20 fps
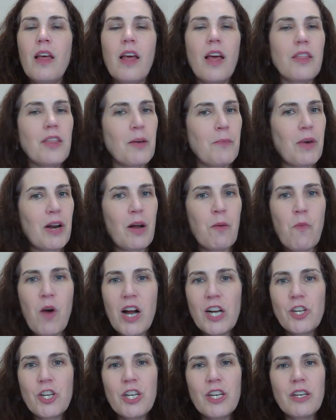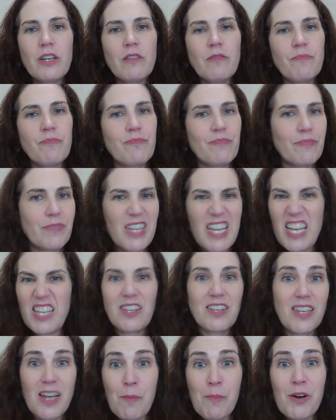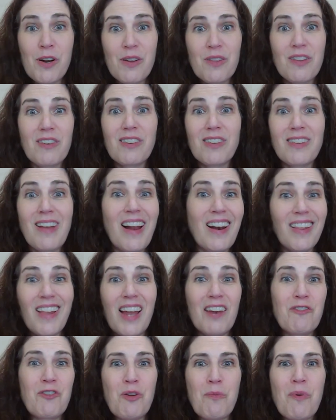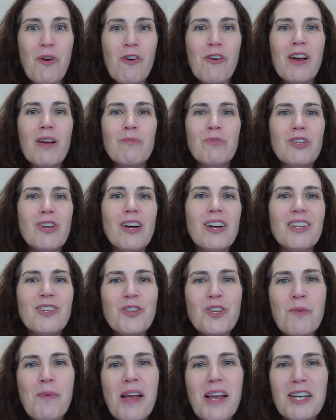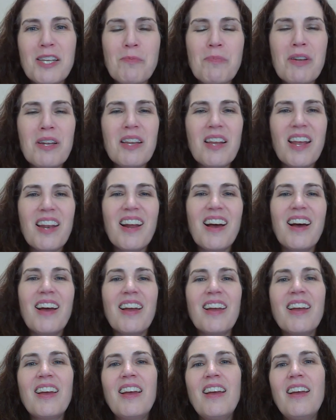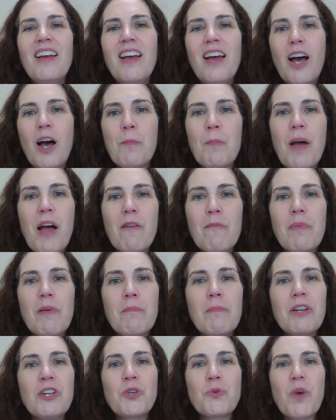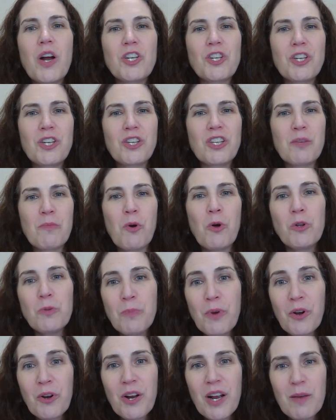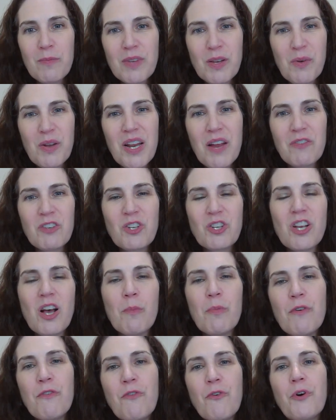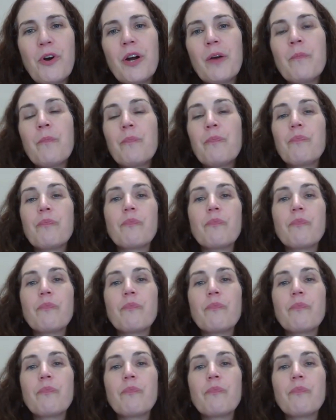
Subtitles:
And then what I'm watching, it's summer, there's not a lot of new programs on, so my husband and I have been binge watching some old programs that we never saw before.